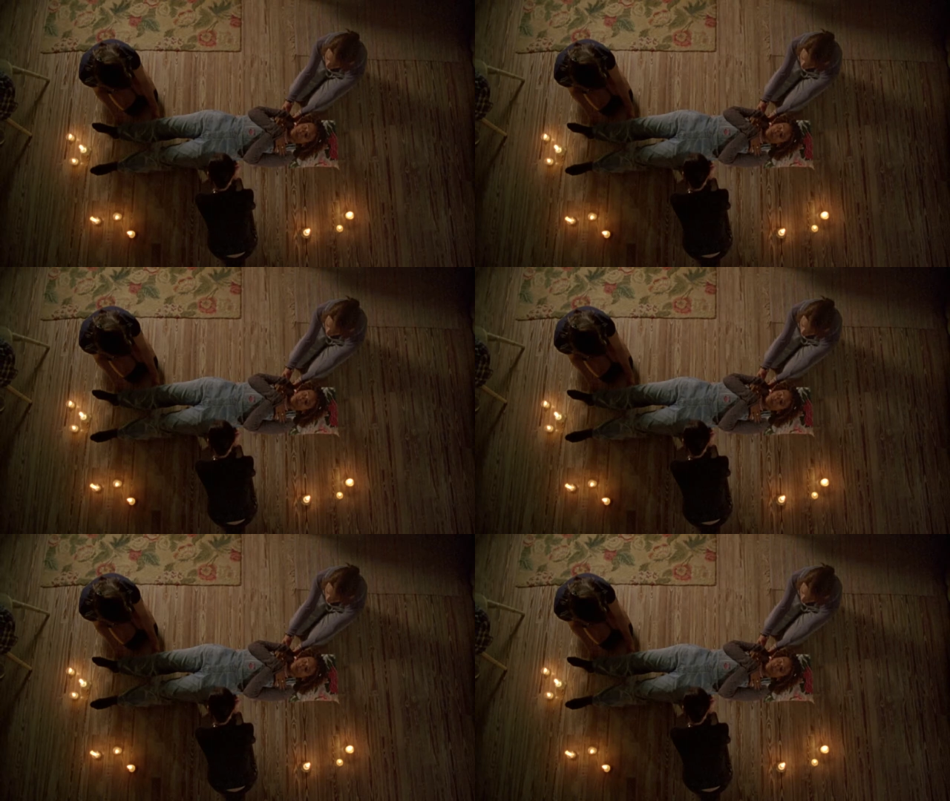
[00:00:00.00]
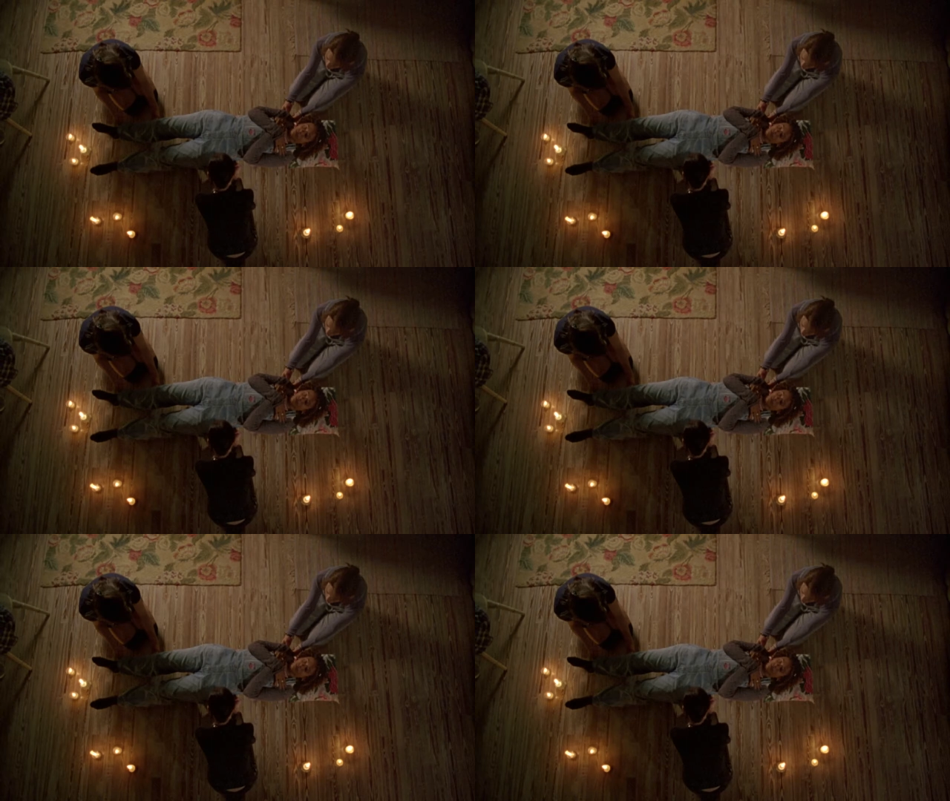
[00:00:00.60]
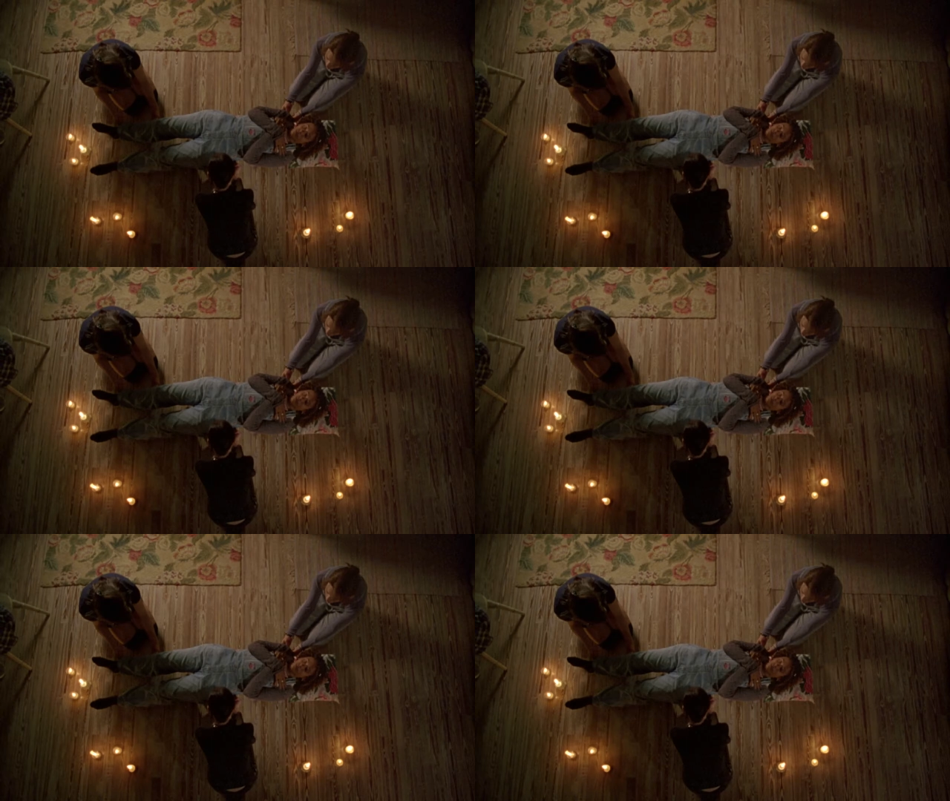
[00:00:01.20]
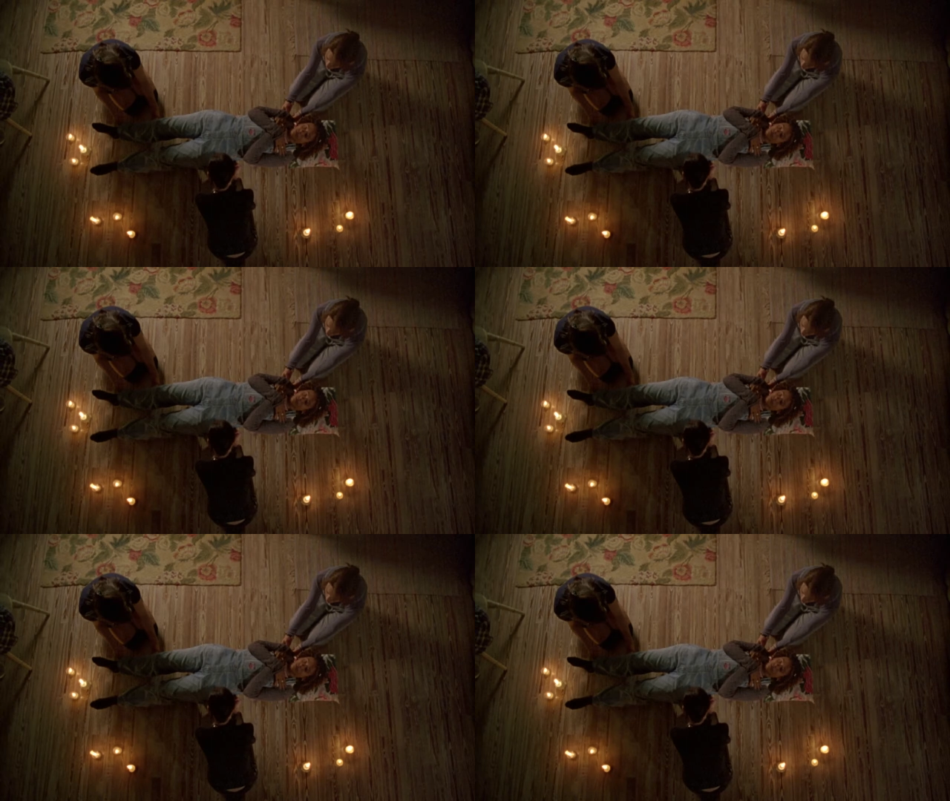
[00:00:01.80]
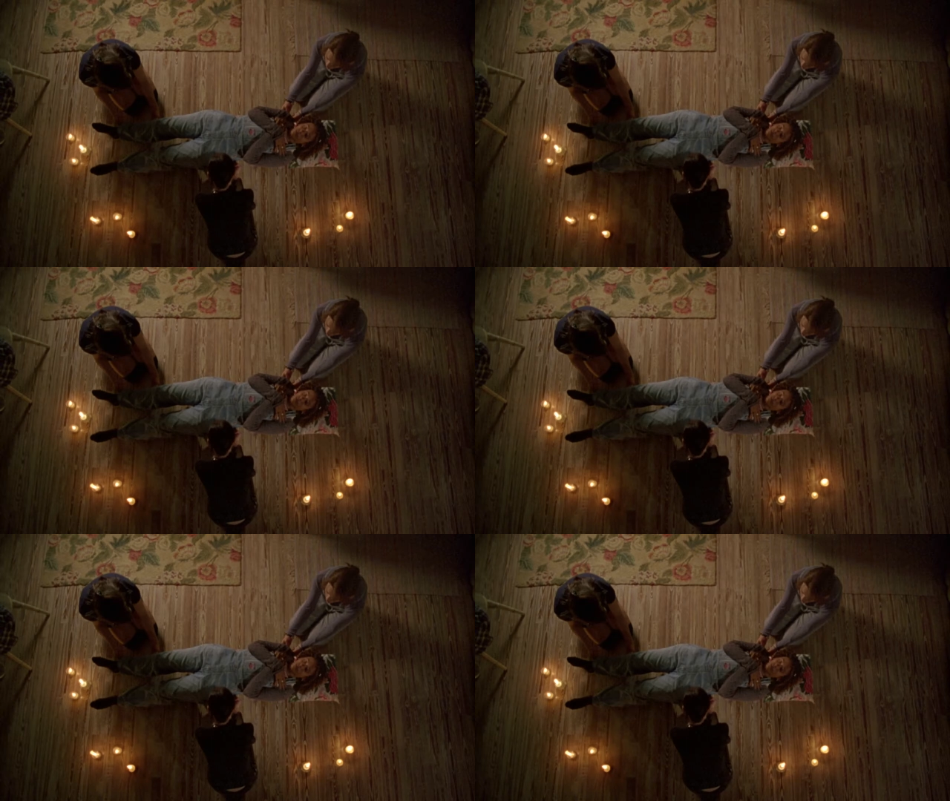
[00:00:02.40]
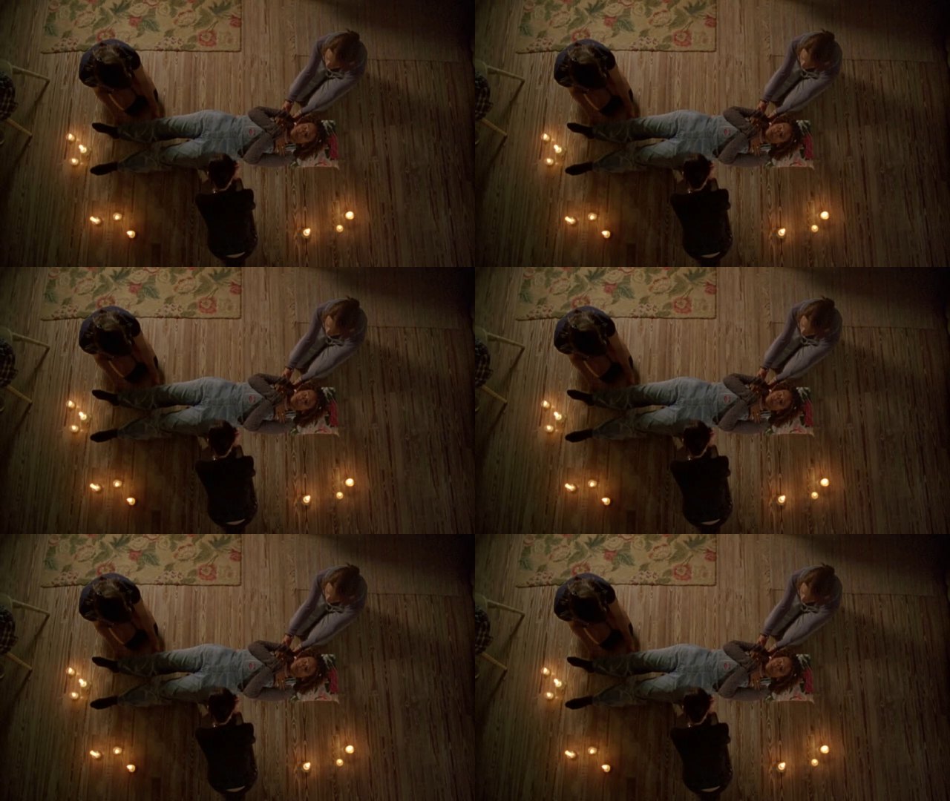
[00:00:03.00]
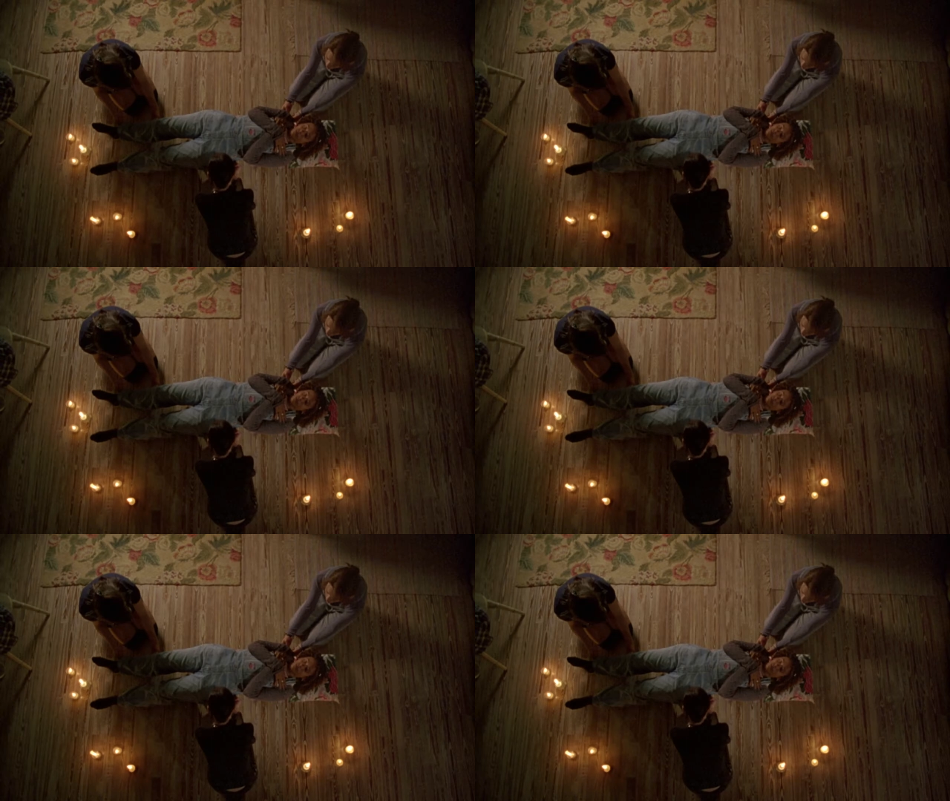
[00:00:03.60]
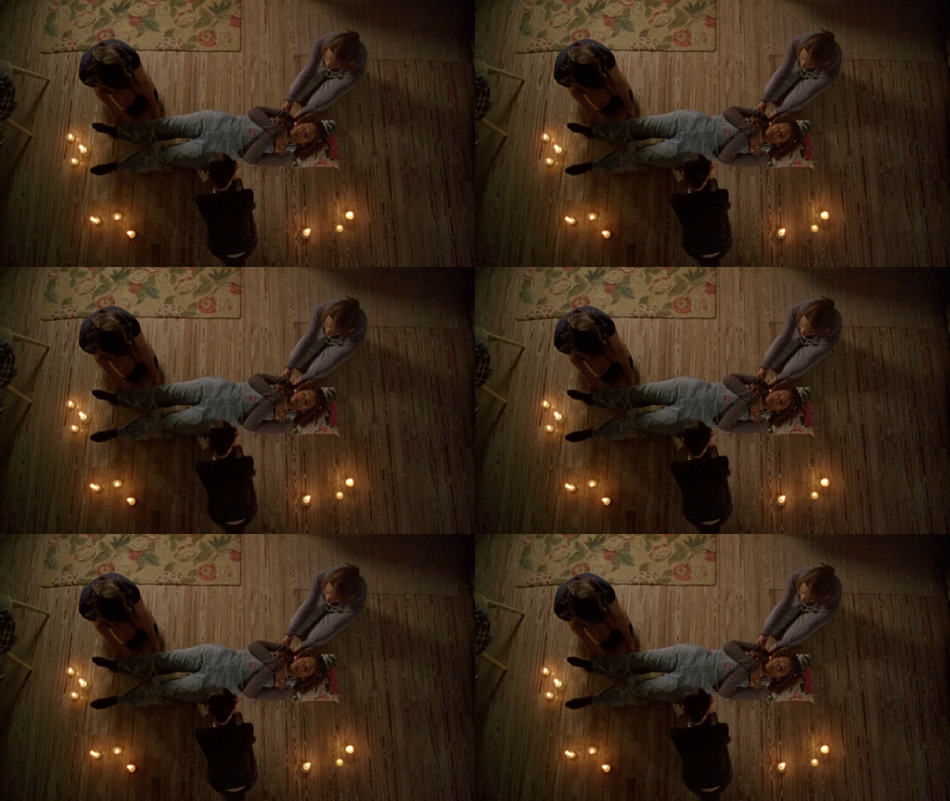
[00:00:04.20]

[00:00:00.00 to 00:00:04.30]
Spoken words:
(no speaker visible)